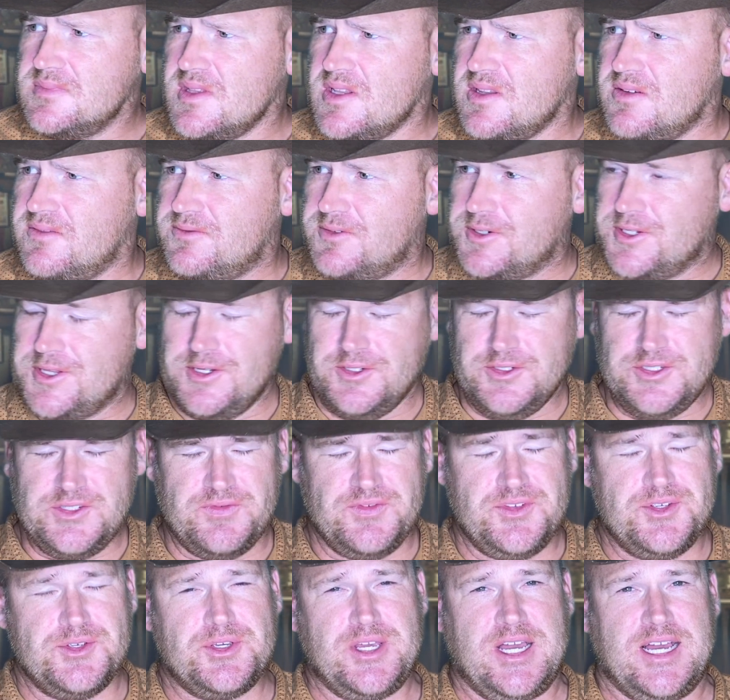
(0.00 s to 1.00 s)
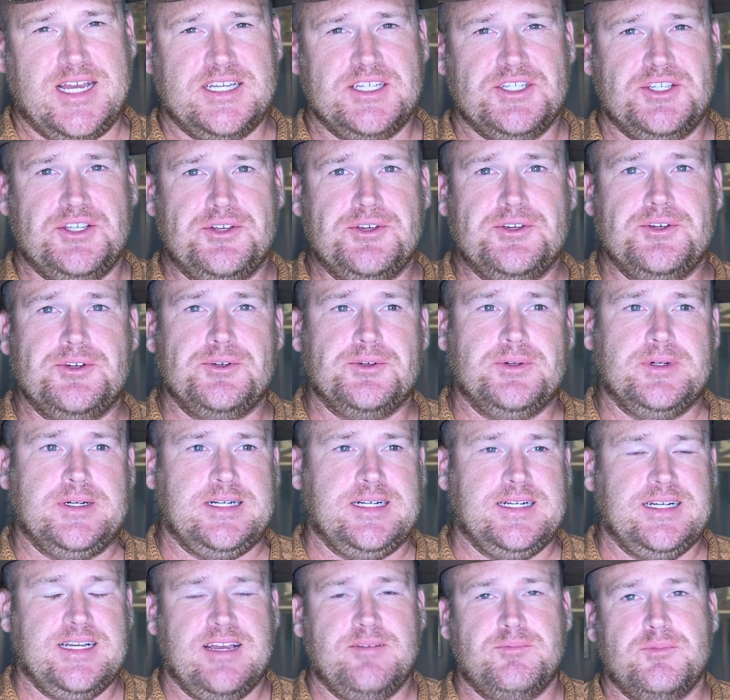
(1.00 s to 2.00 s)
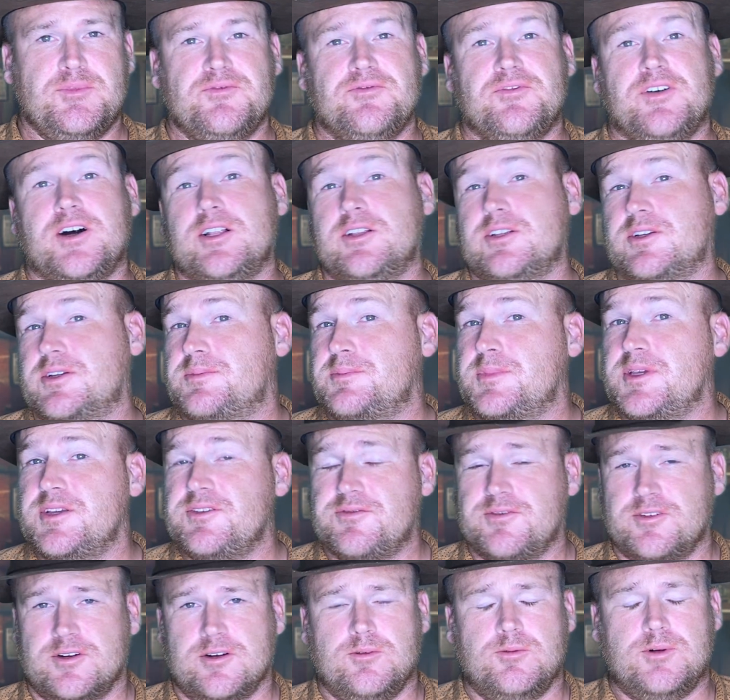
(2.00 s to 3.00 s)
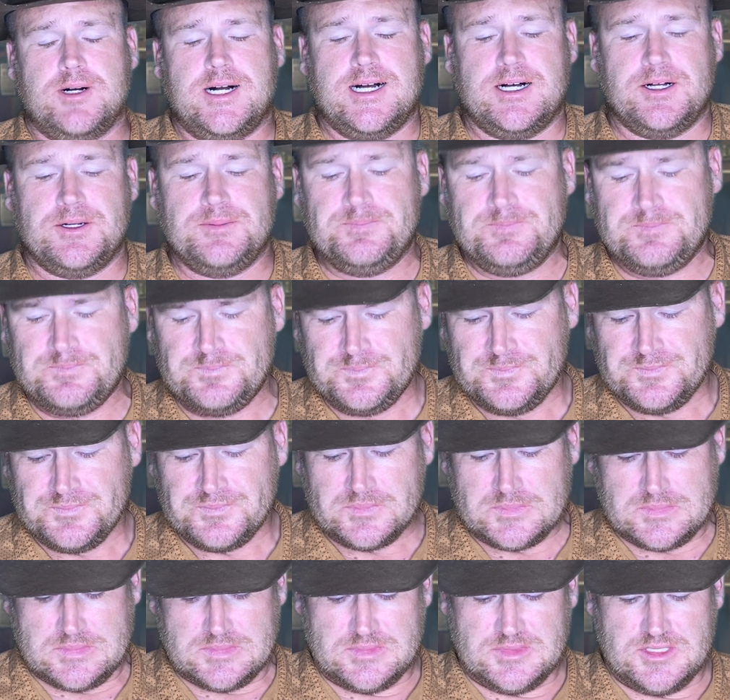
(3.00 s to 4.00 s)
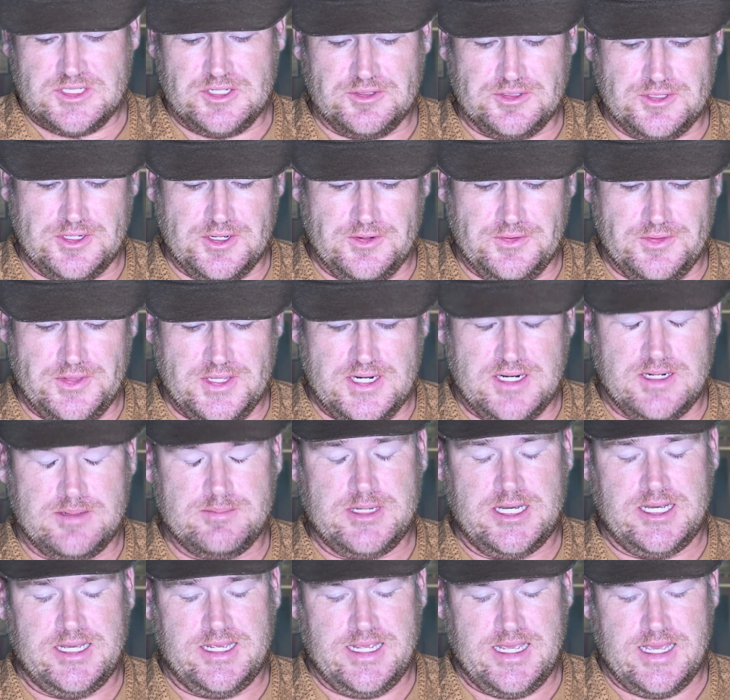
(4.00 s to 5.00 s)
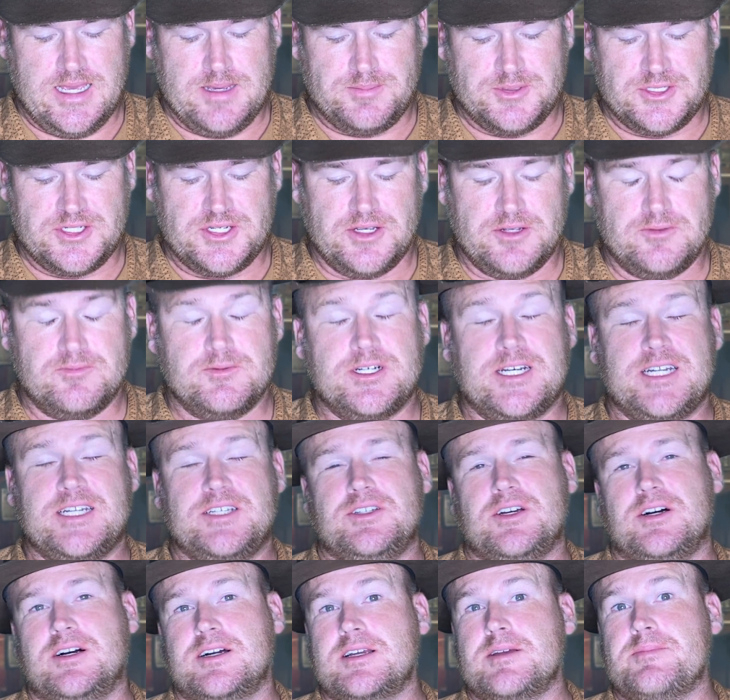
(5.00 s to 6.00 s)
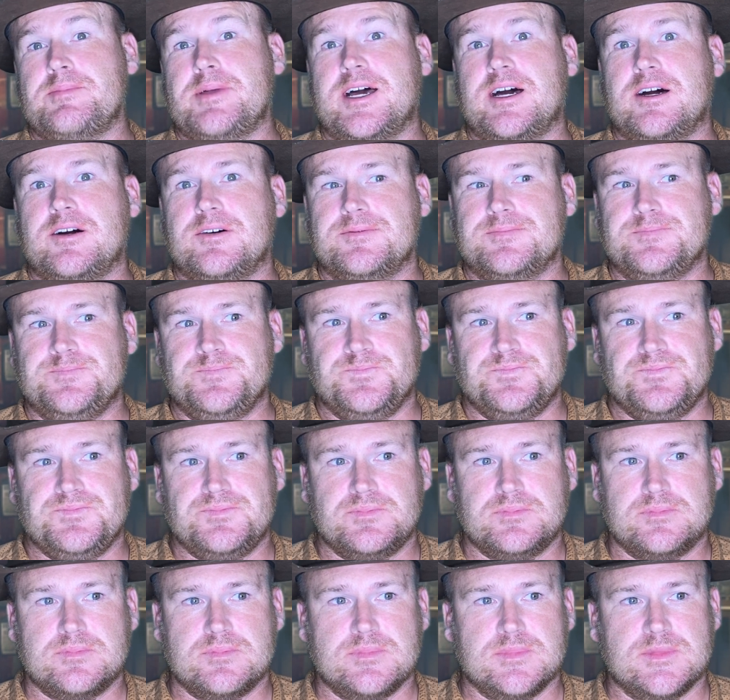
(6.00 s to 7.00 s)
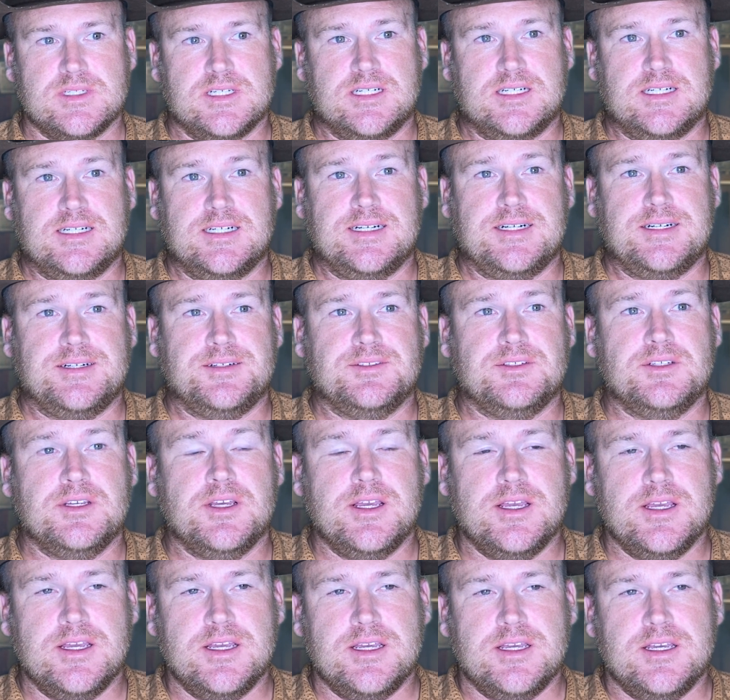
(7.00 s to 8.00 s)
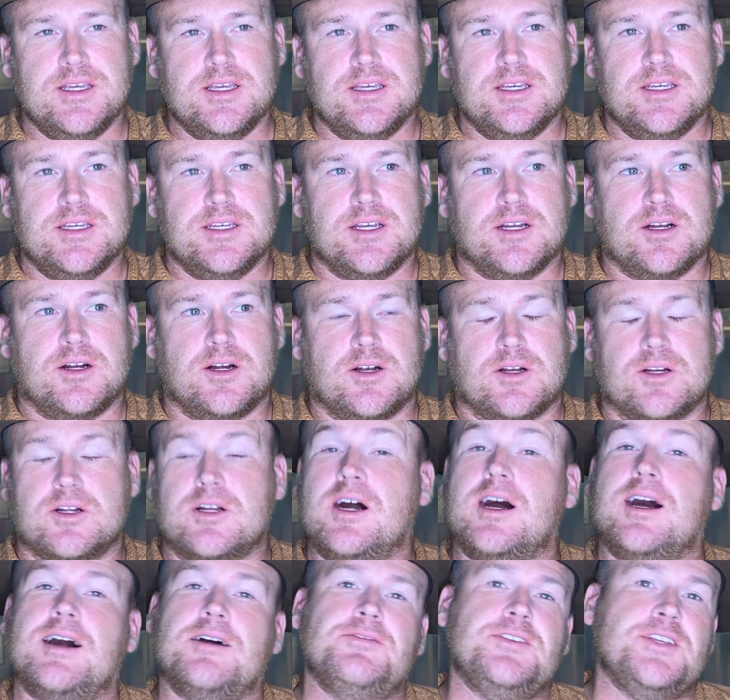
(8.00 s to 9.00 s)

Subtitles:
for those of you guys who have been following me for a while, you'll know that on my episode when I talk about our coffee